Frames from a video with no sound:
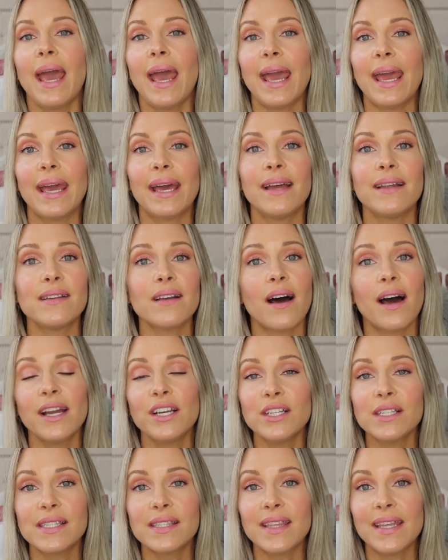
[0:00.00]
And I
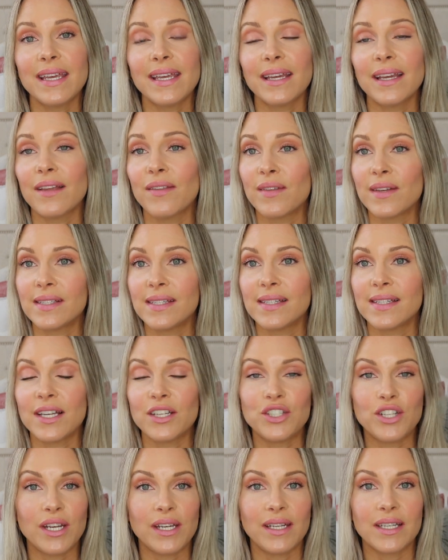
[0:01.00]
just think this is
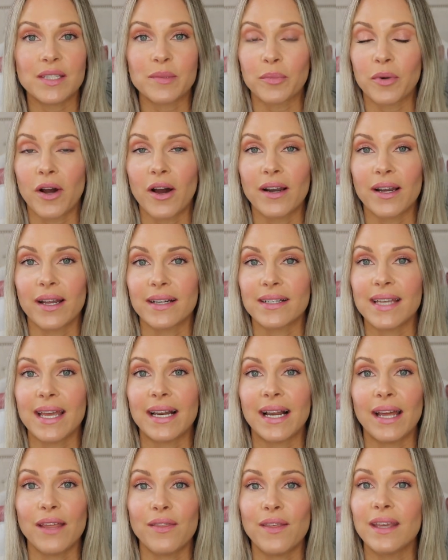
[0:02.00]
a genius product,
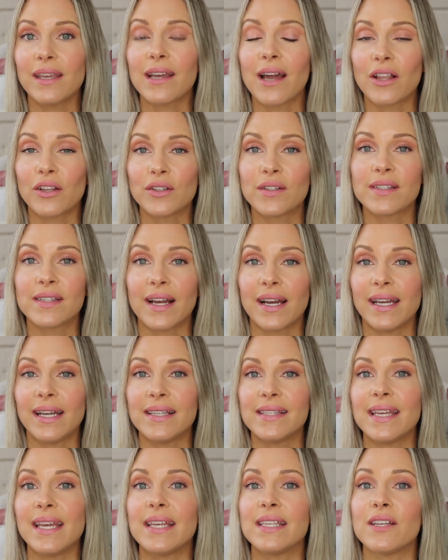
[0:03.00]
and I think
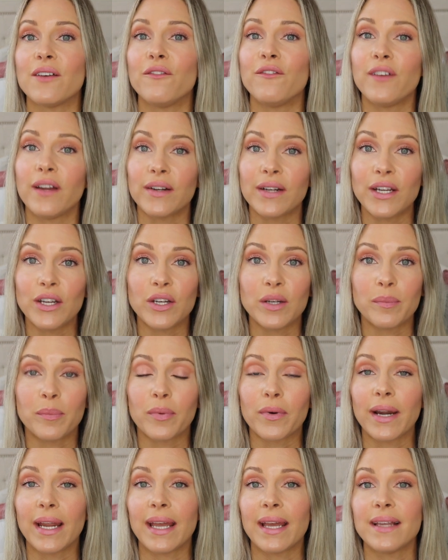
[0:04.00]
Colorescience is a very good
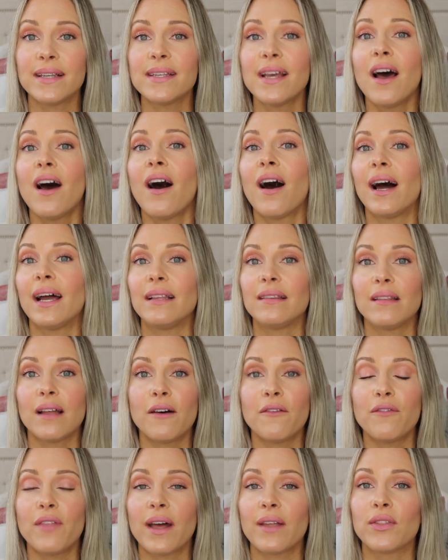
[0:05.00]
brand. I
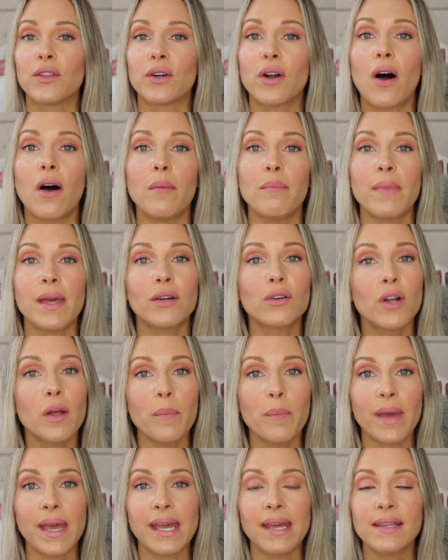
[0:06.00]
love that they're all mineral
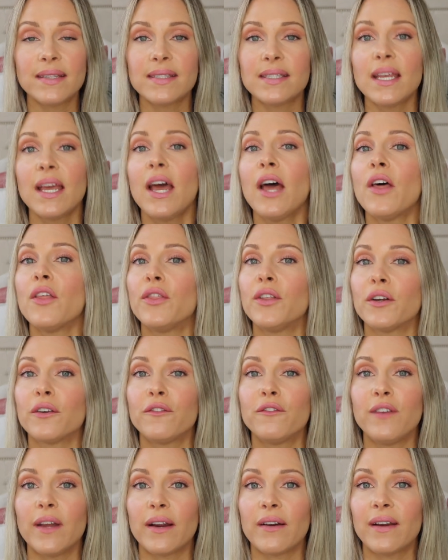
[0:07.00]
based, they're
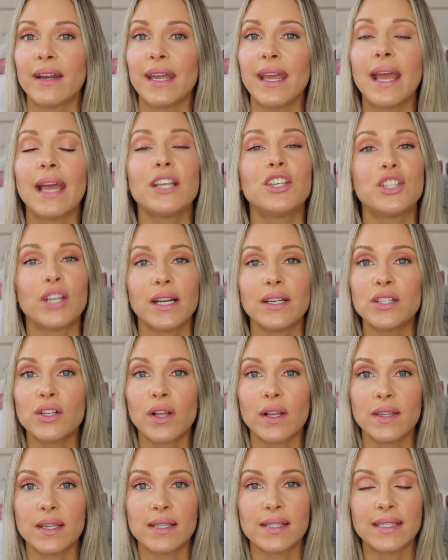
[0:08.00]
very gentle
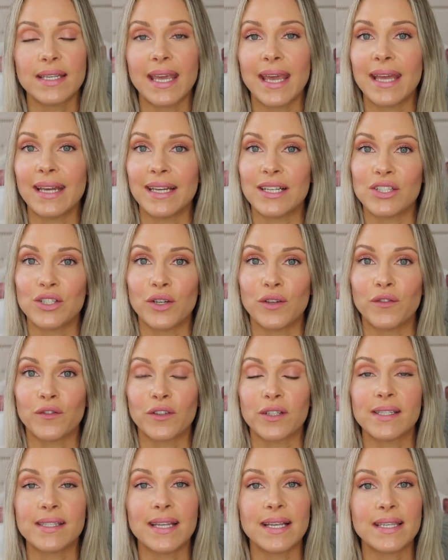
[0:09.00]
on the skin, it's good
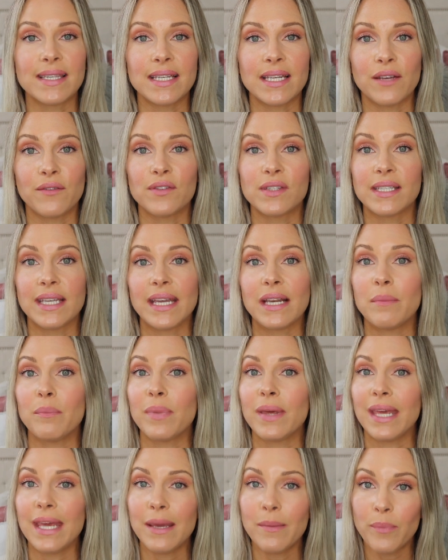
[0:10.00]
for sensitive skin
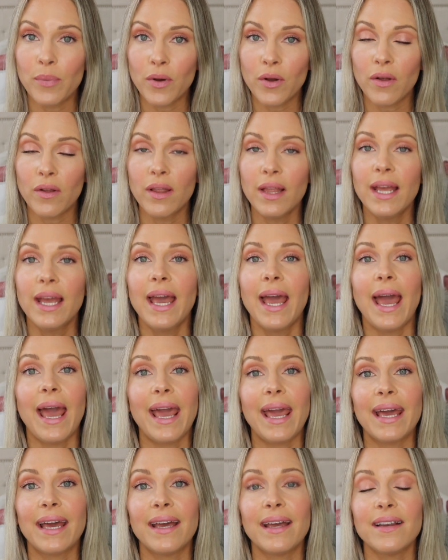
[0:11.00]
people,
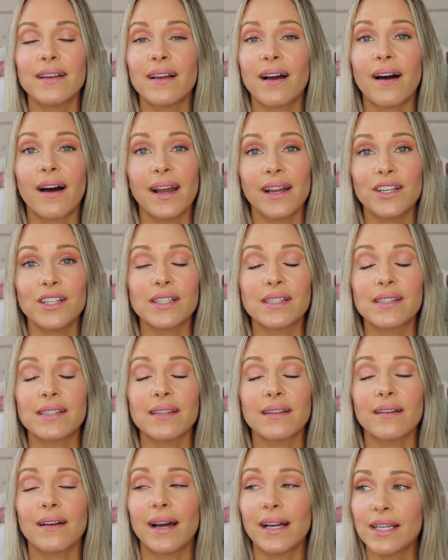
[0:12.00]
and I
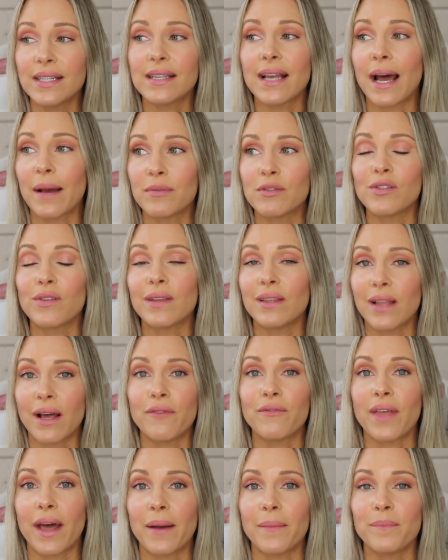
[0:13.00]
just absolutely
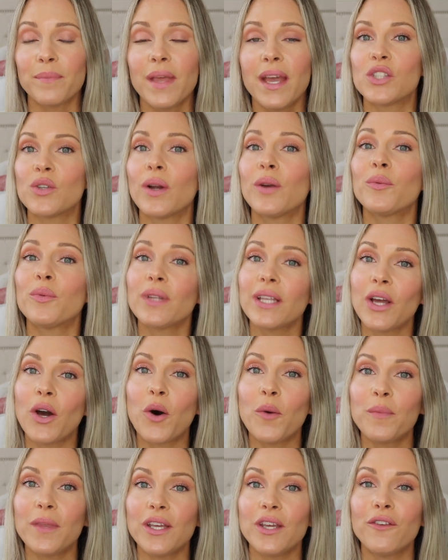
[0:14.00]
love them. So I really
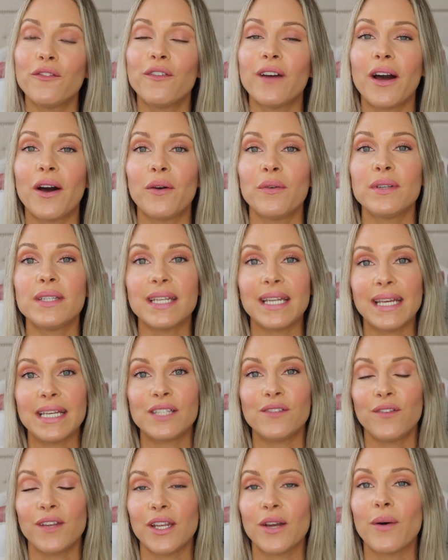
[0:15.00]
hope that you found
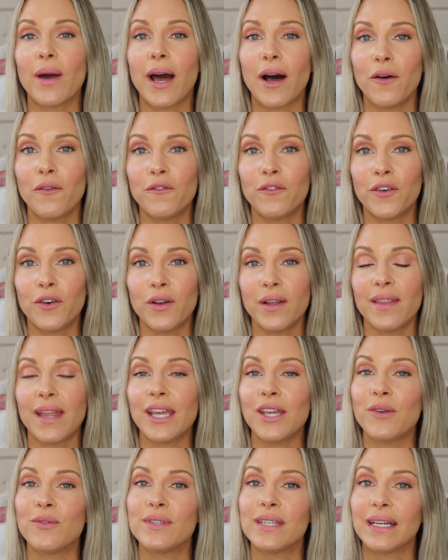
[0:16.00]
today's video helpful and
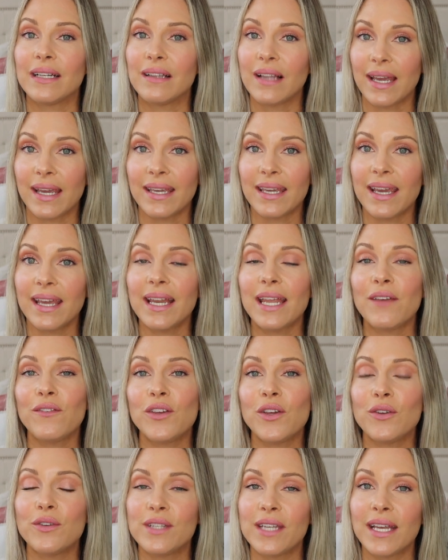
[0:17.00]
that you did like it.
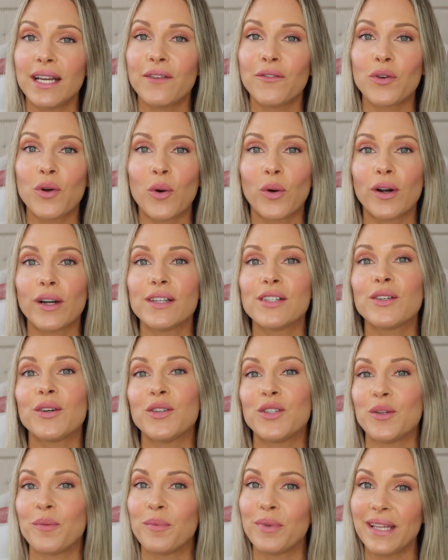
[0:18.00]
If you did, of course,
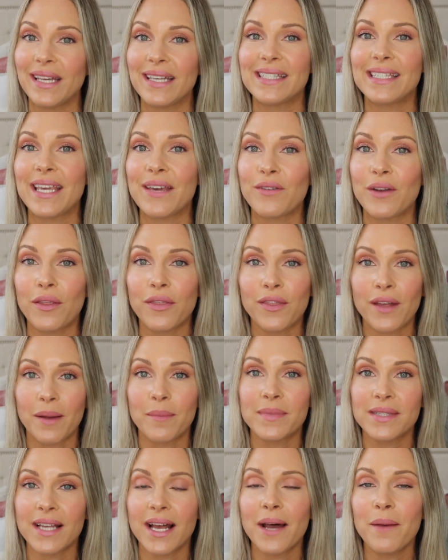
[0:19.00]
could you please give it a
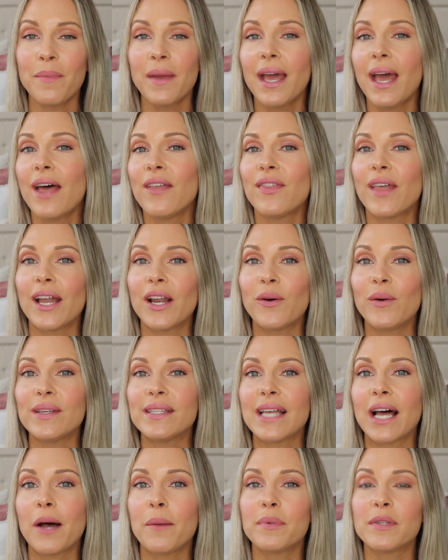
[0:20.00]
thumbs up? That
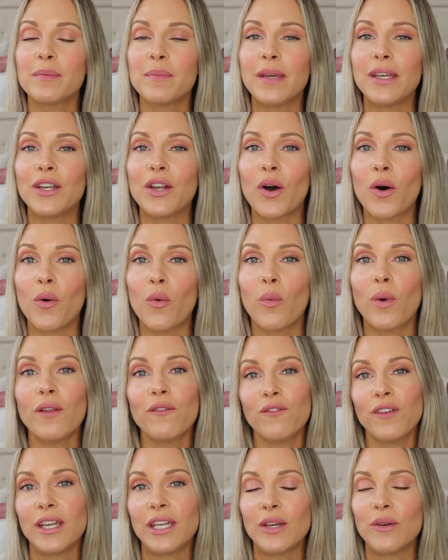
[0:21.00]
always helps me know
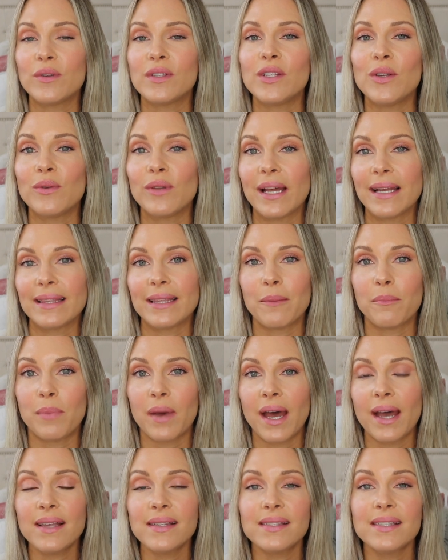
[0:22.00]
what videos you like the
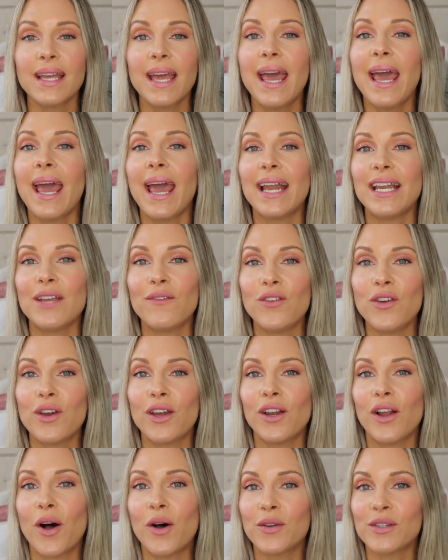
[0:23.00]
best. And if you
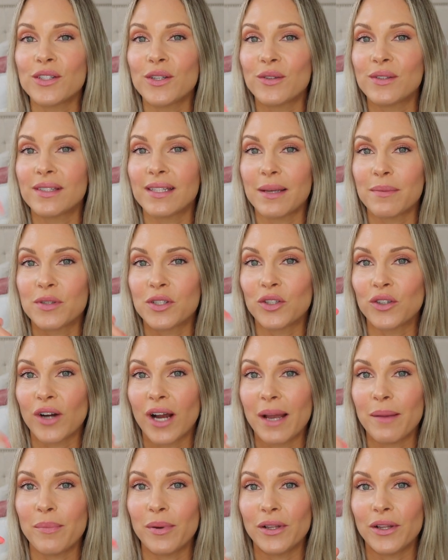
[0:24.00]
can also
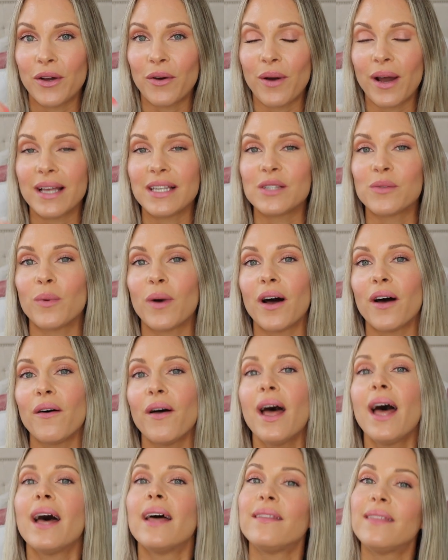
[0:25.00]
subscribe below as
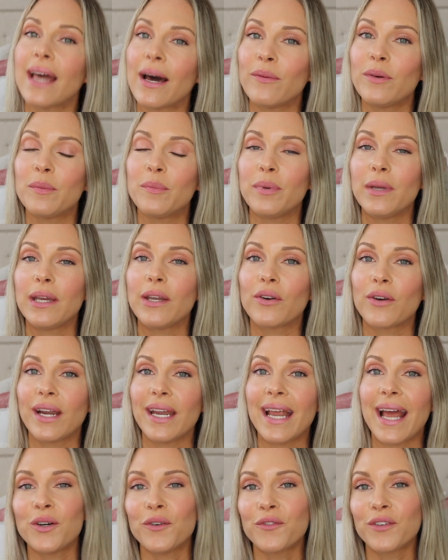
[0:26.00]
well, that would be
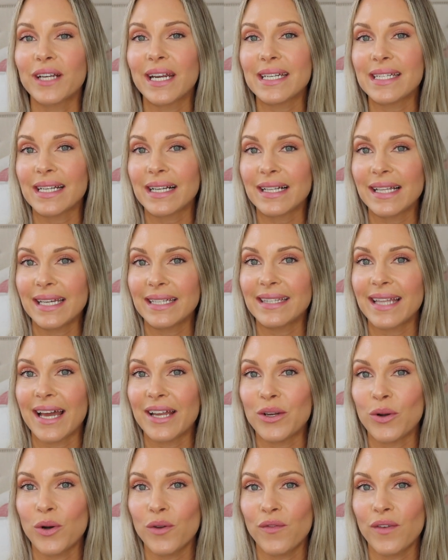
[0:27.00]
great. Don't forget to click that
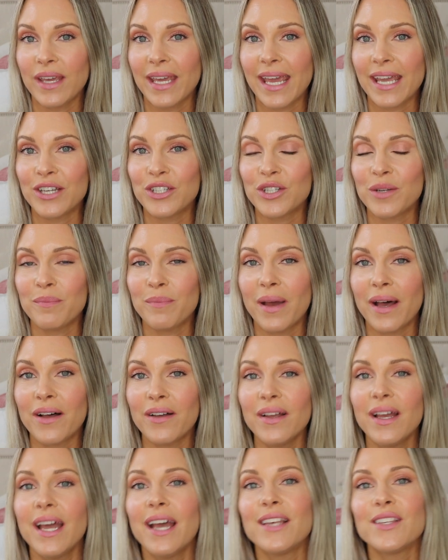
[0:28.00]
notification
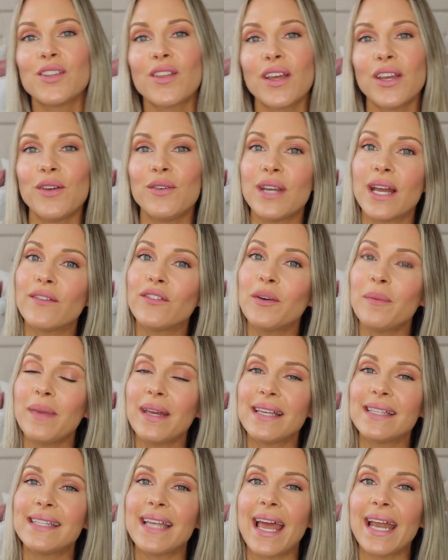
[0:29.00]
bell so that you never
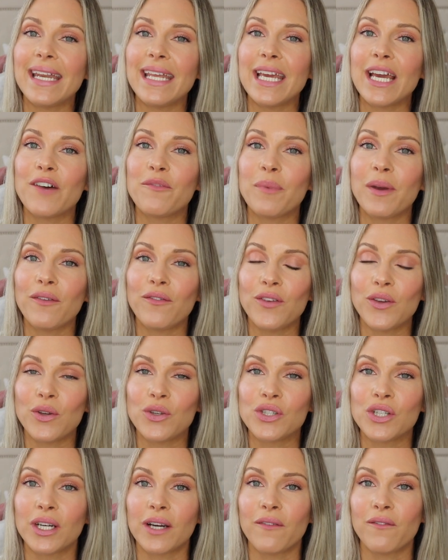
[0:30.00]
miss any of my
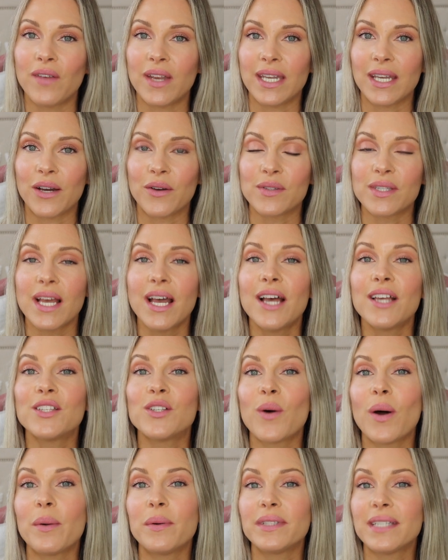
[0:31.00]
future videos.
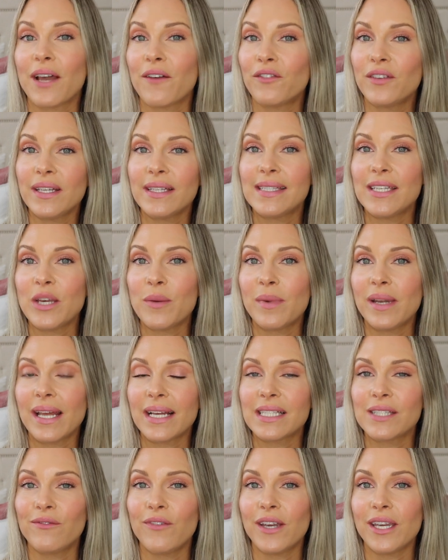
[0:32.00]
So I will definitely see you in my
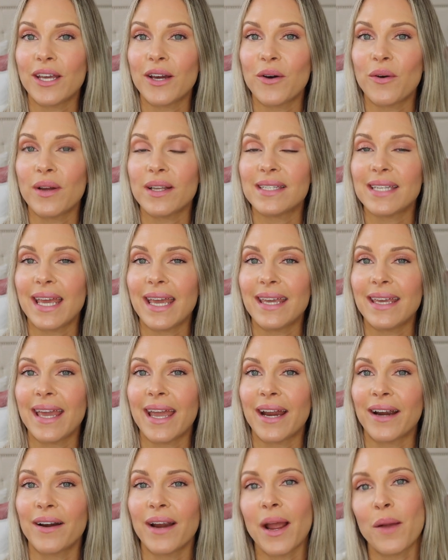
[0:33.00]
next video. Take
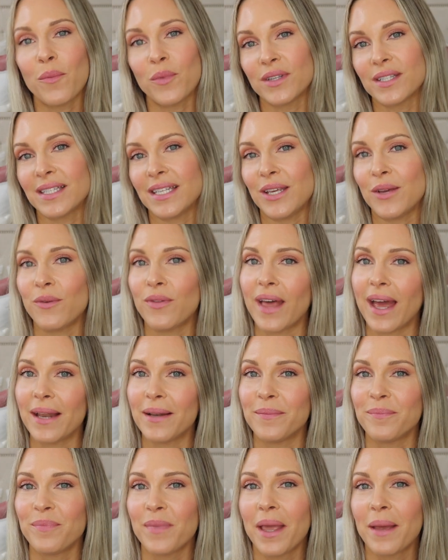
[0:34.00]
care, and we'll see you
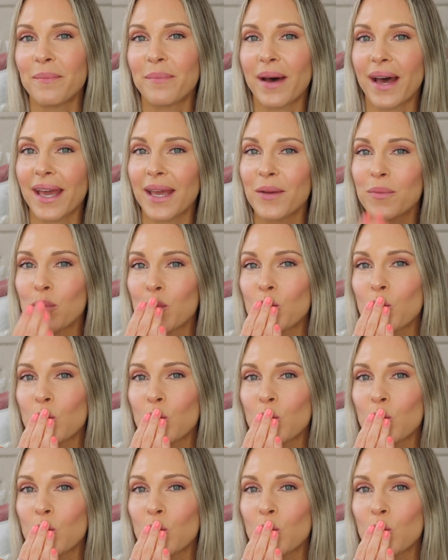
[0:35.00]
then. Bye.